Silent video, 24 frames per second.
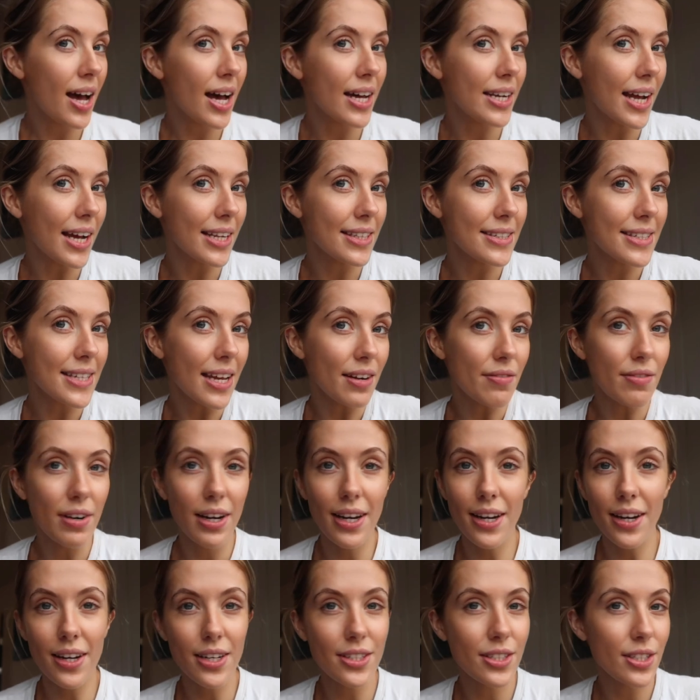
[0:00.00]
and adds that
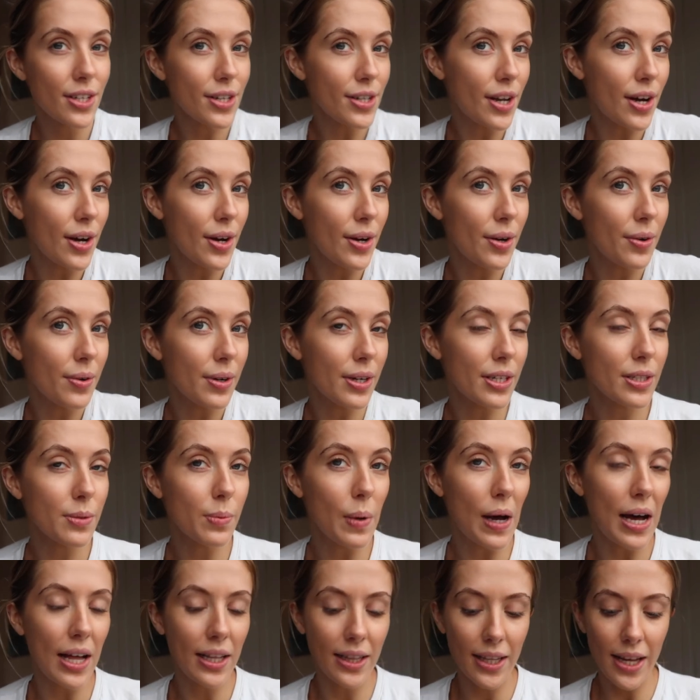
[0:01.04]
really nice glow as
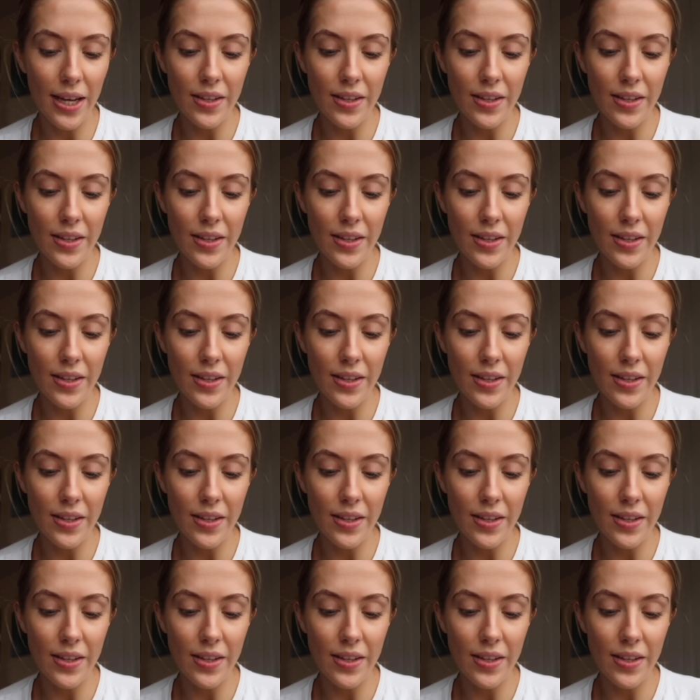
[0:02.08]
well.